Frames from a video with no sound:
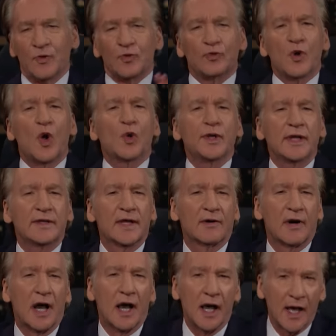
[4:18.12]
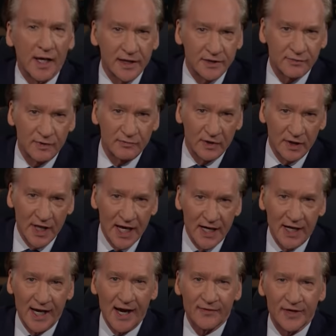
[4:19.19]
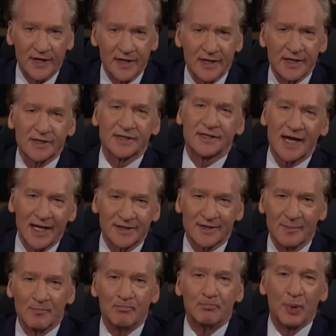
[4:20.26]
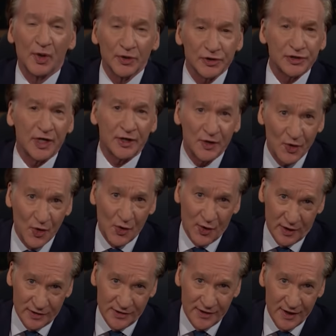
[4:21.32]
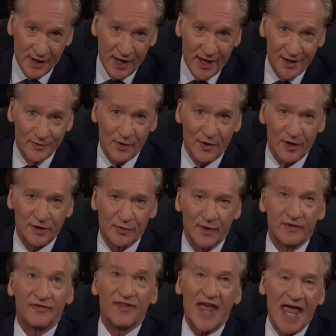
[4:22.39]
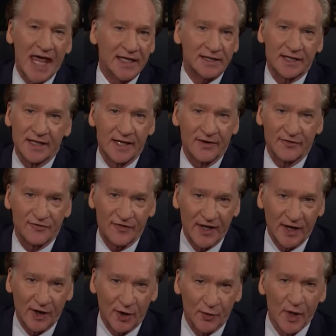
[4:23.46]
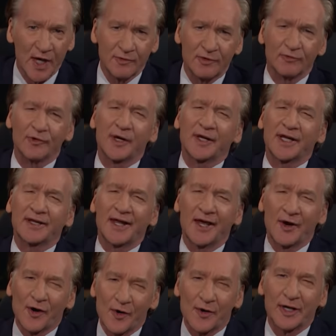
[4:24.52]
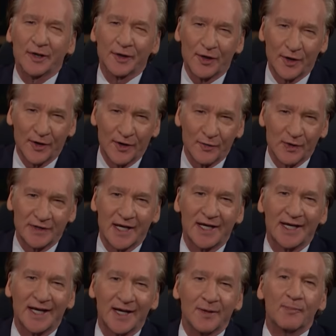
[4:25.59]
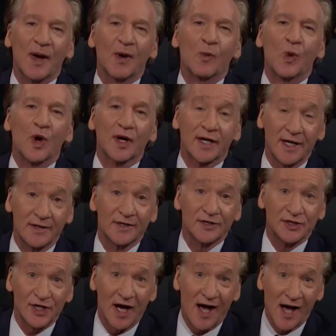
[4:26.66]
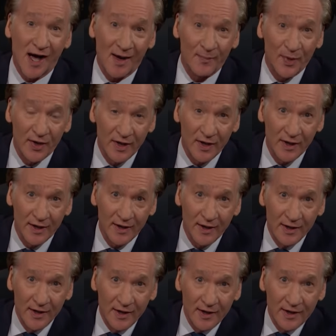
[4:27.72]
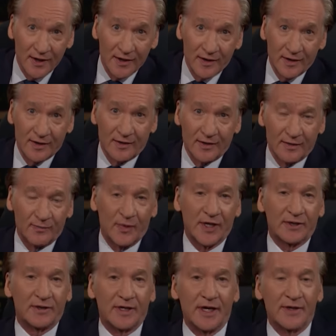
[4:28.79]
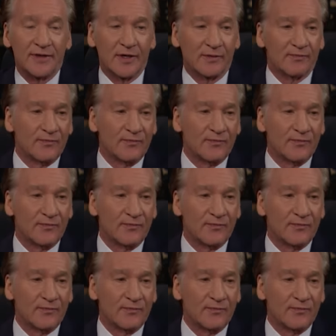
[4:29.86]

rolling their eyes when relating how they needed to take some bullshit course in order to advance in their field, when really they already learned what they need by working the job. But in the